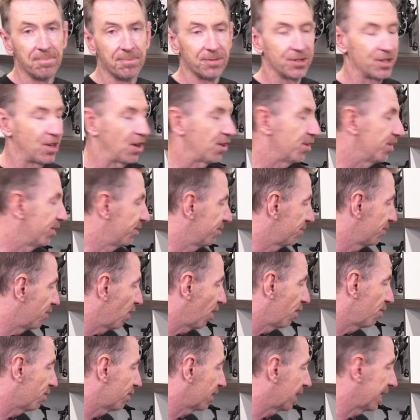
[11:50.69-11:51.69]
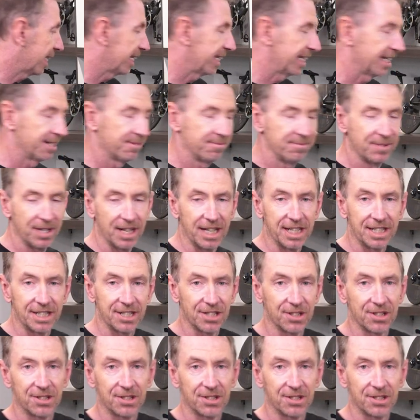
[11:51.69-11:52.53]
So no cleaning, it